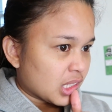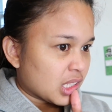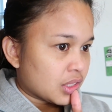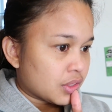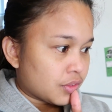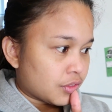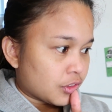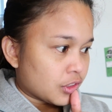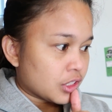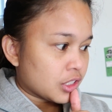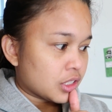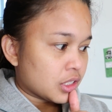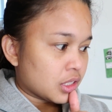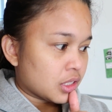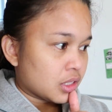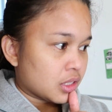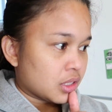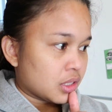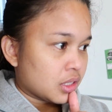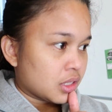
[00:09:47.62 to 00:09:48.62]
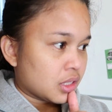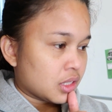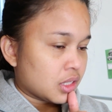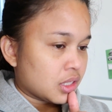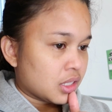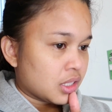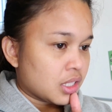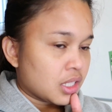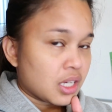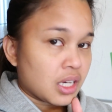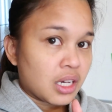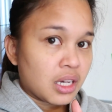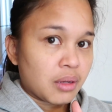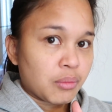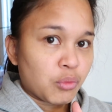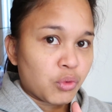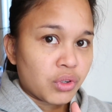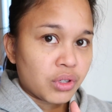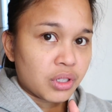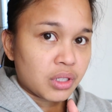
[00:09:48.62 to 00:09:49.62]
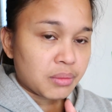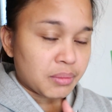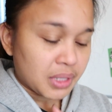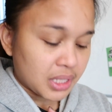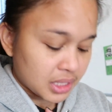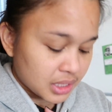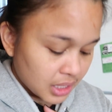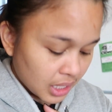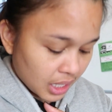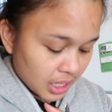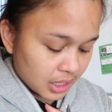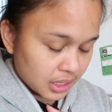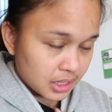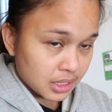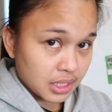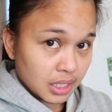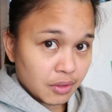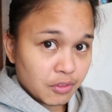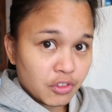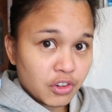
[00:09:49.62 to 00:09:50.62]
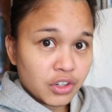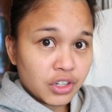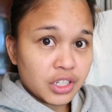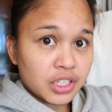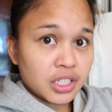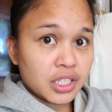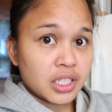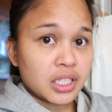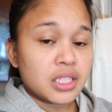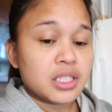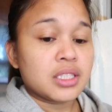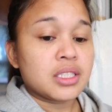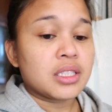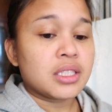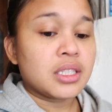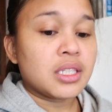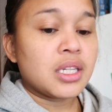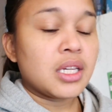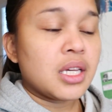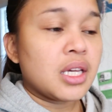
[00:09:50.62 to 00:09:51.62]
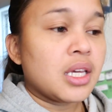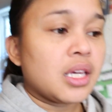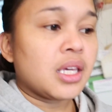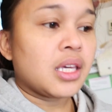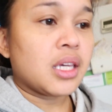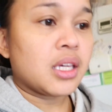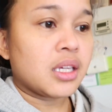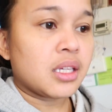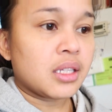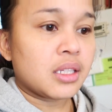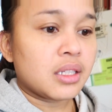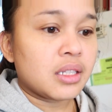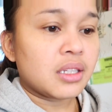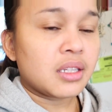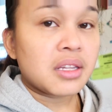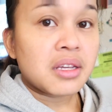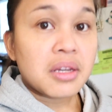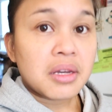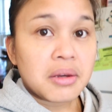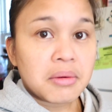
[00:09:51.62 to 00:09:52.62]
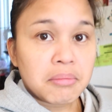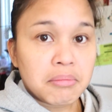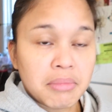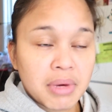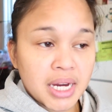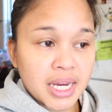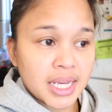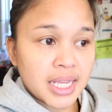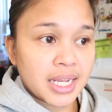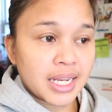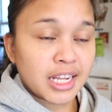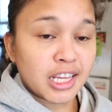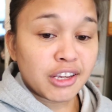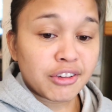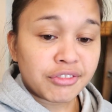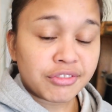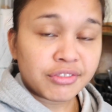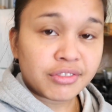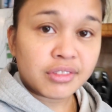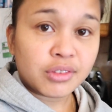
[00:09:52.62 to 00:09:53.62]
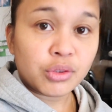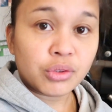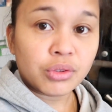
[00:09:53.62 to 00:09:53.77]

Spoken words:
it's freezing. I'm wearing my socks. I'm wearing this, and my left